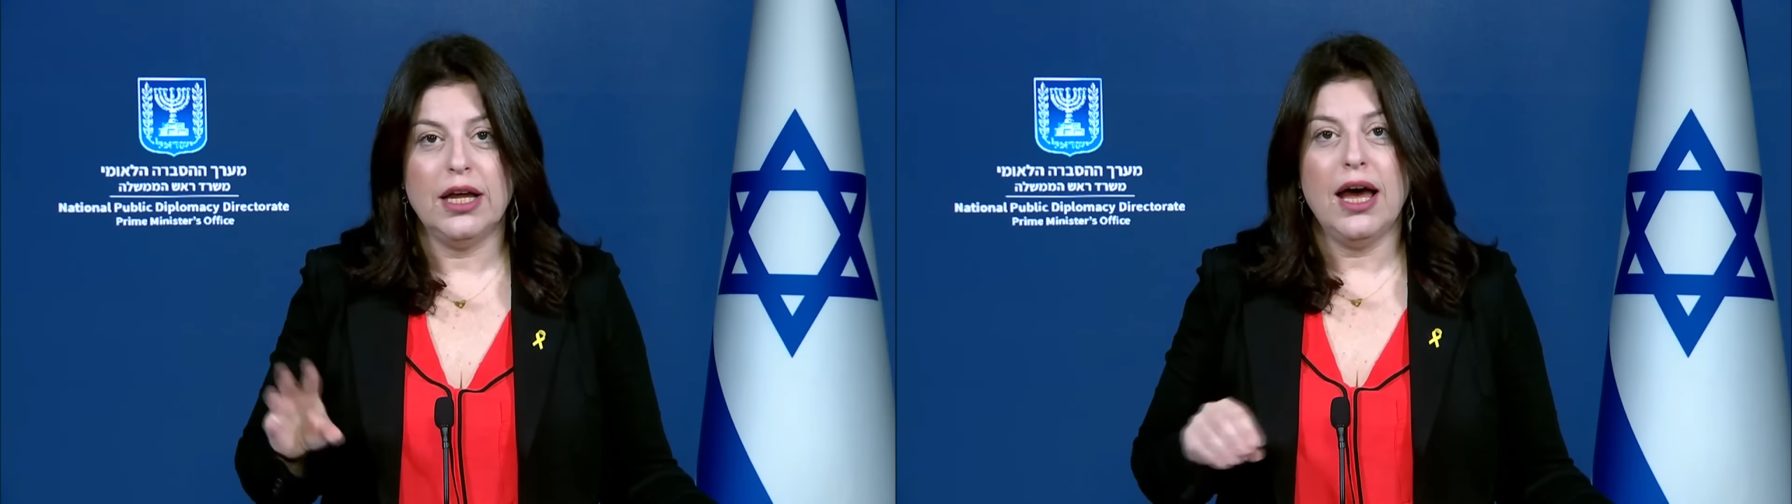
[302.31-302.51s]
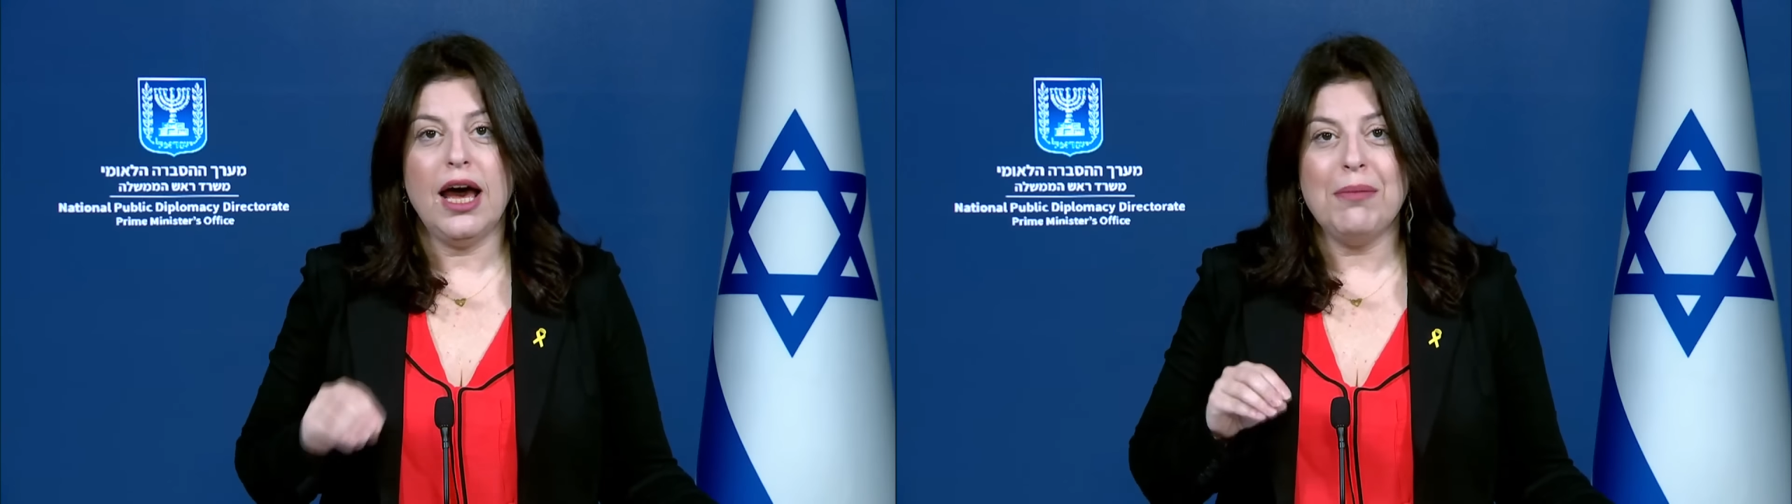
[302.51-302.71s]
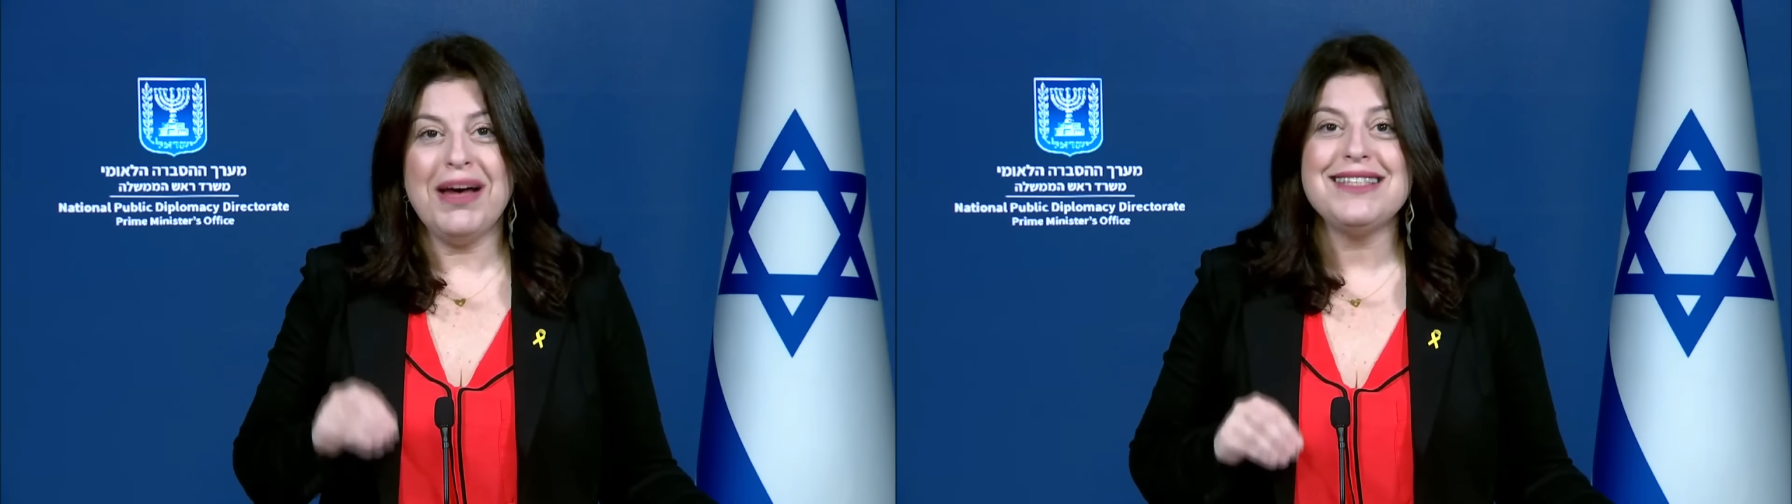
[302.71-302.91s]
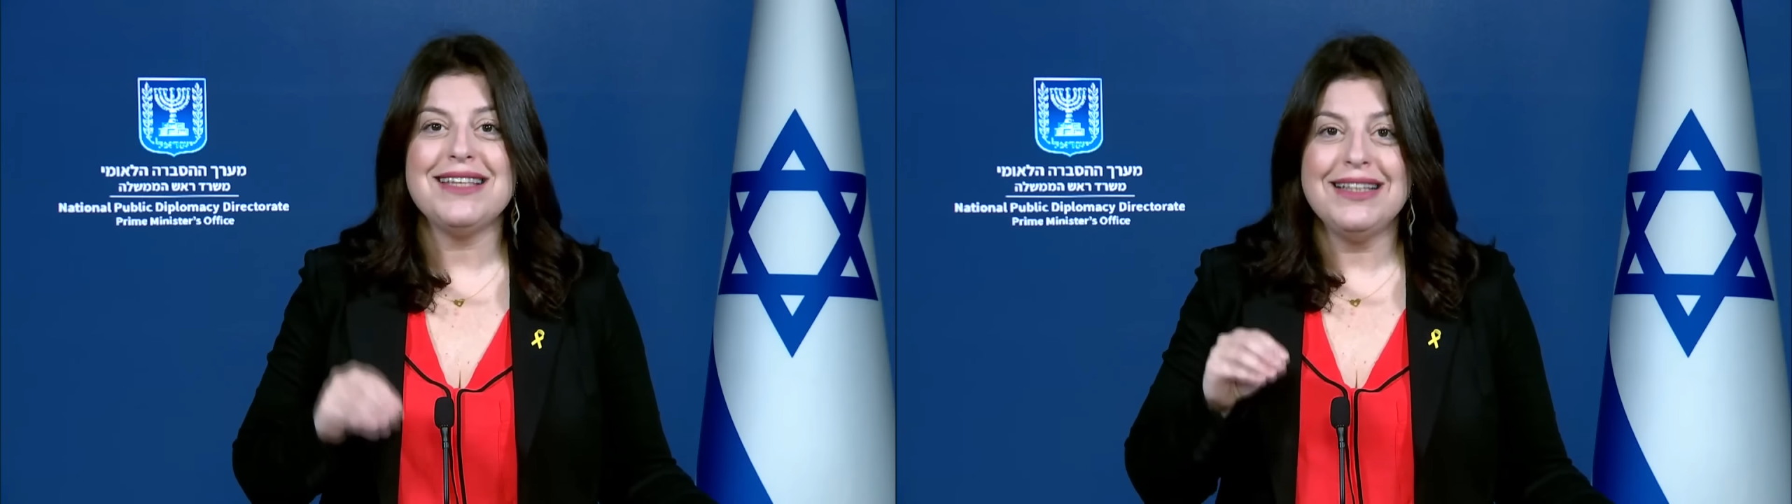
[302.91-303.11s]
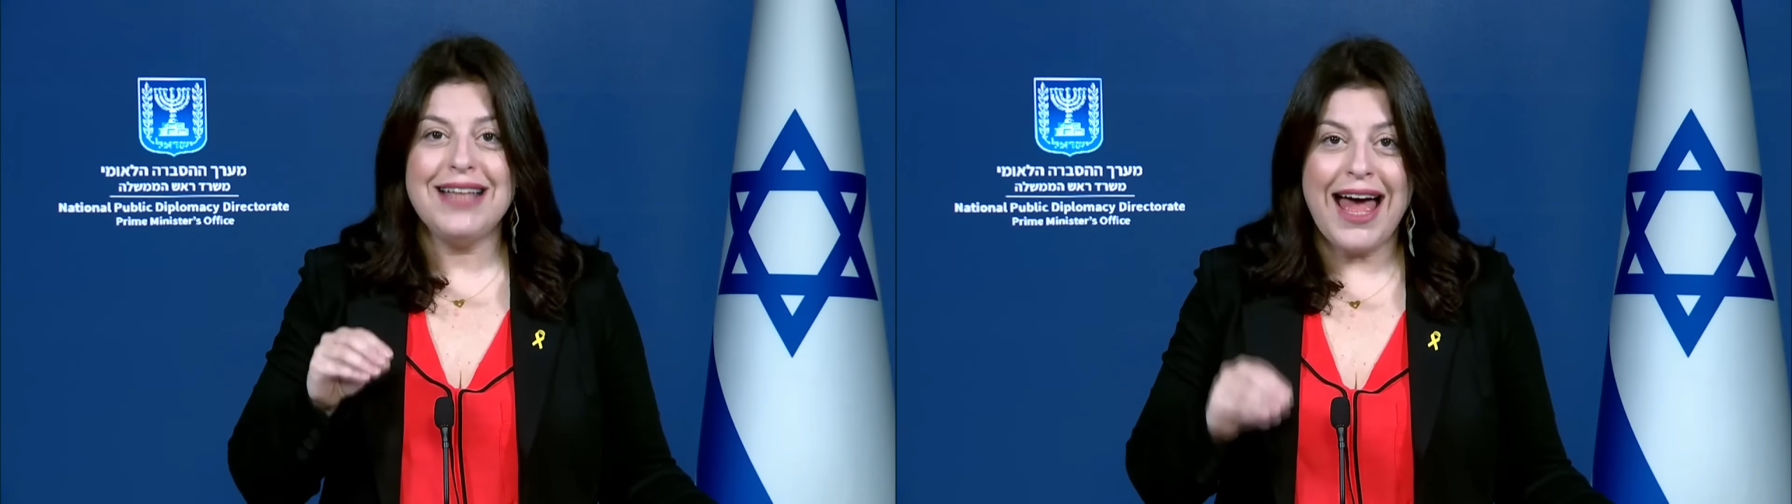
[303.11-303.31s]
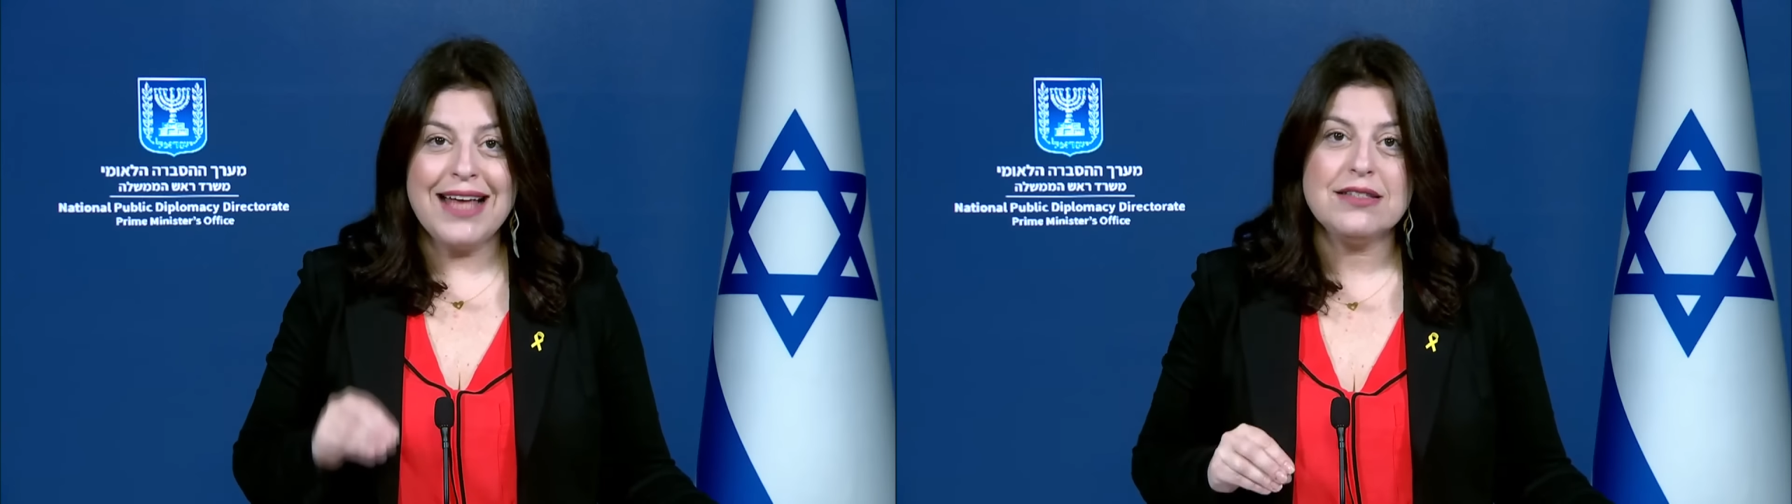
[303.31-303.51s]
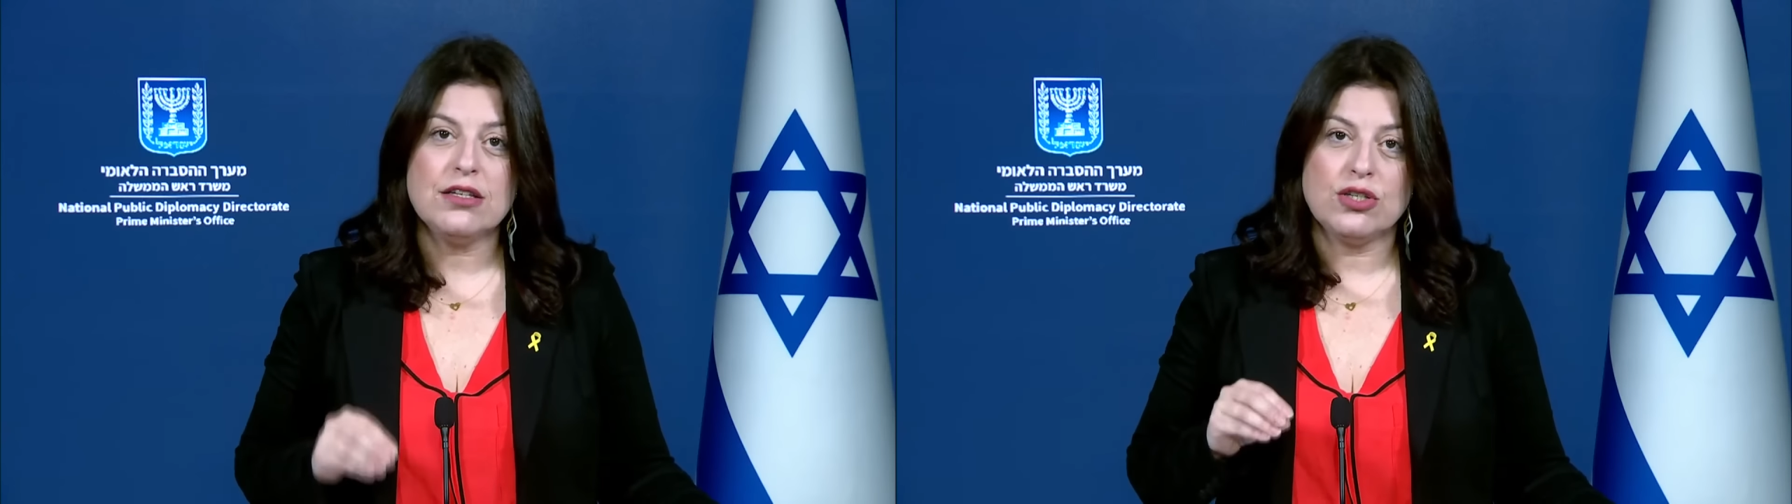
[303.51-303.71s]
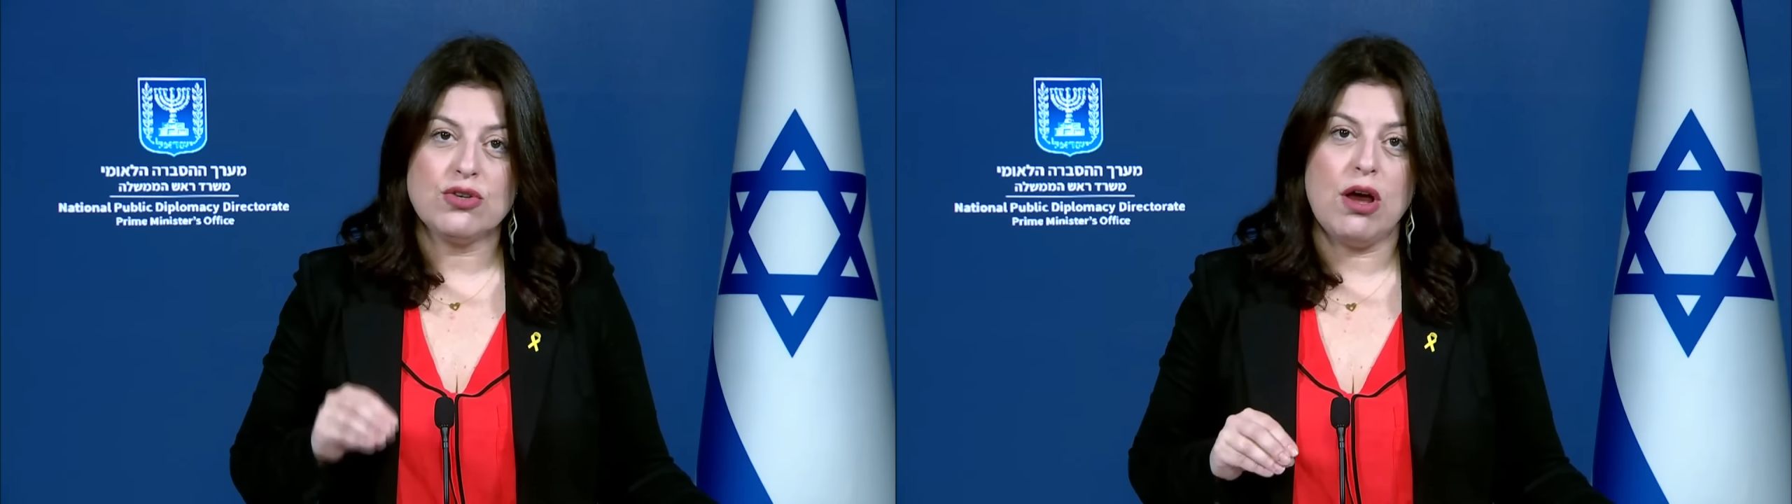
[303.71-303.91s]
Hamas' last
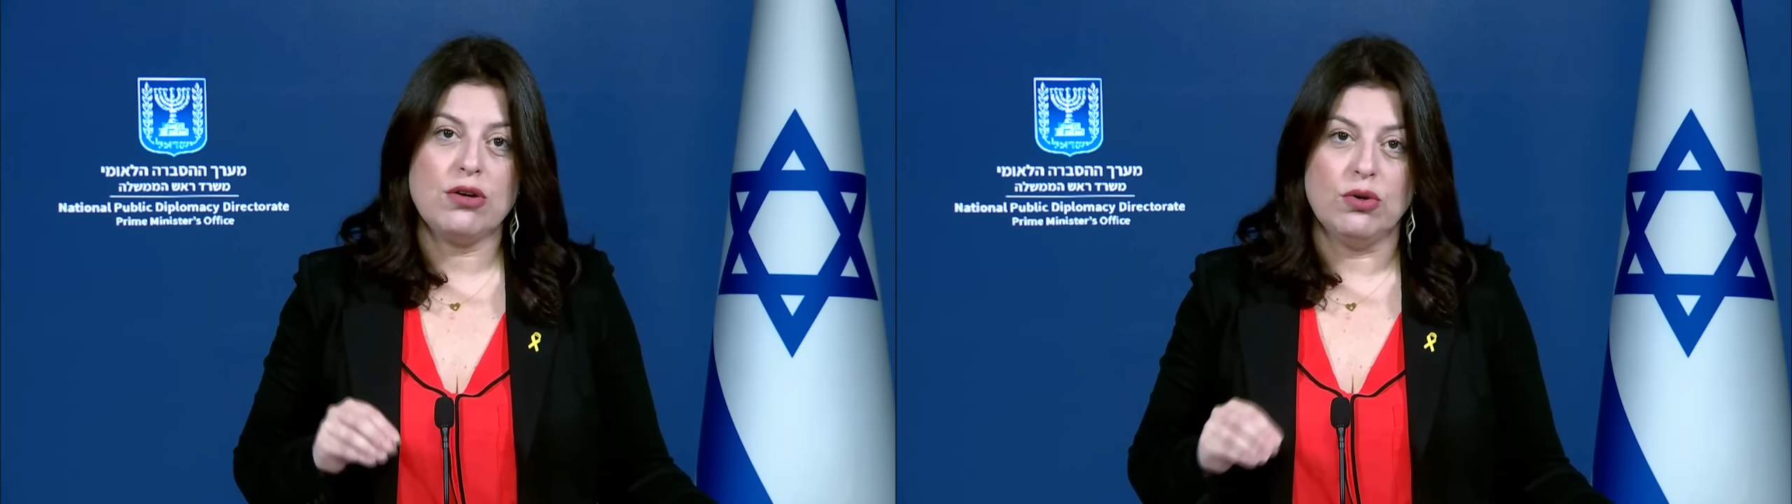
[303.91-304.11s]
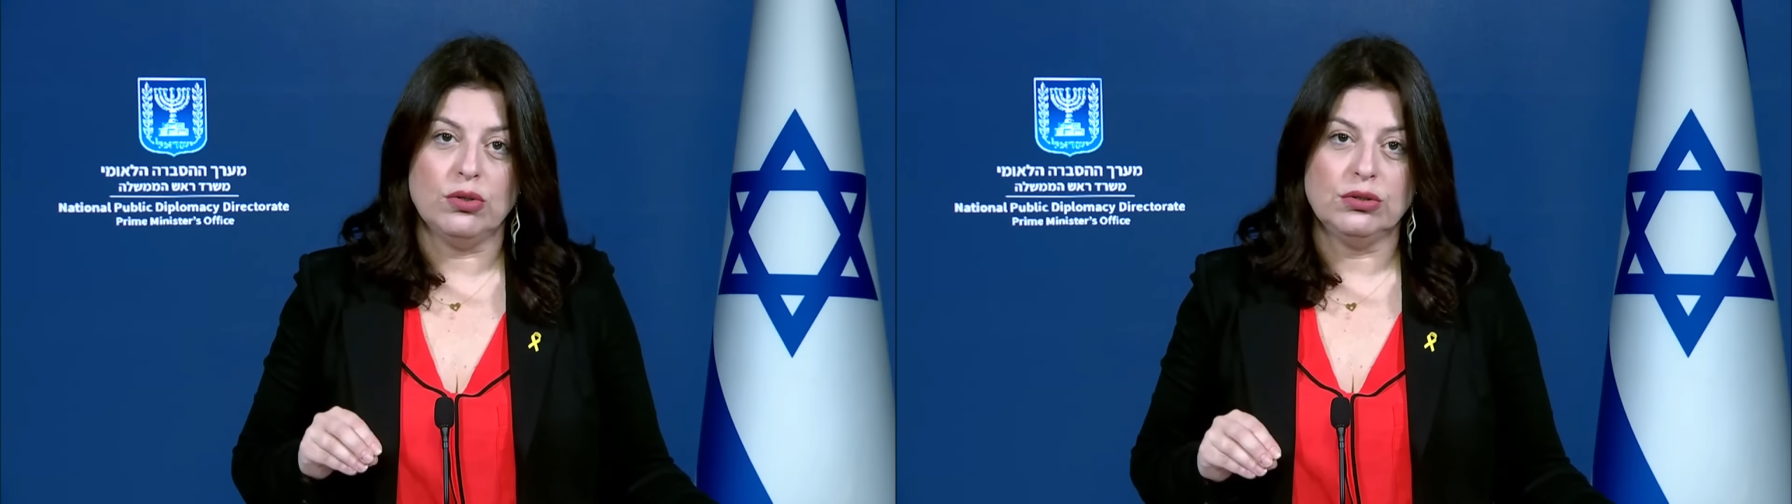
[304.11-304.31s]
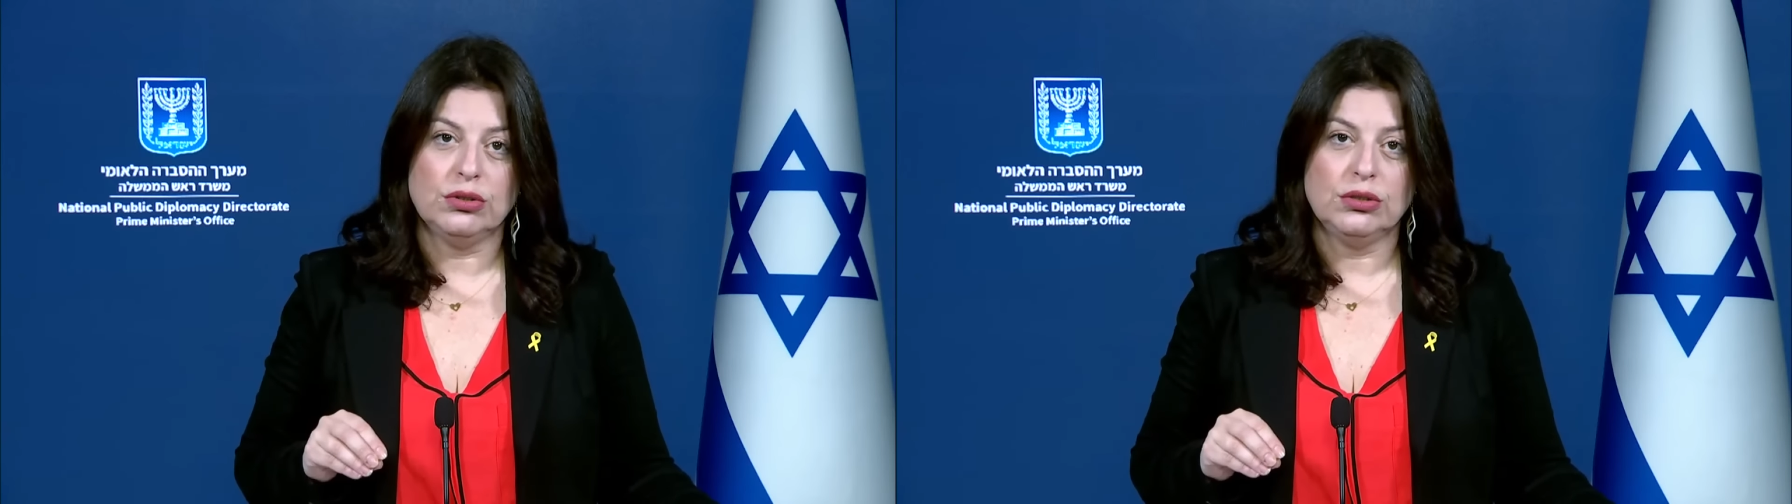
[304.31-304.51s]
stronghold.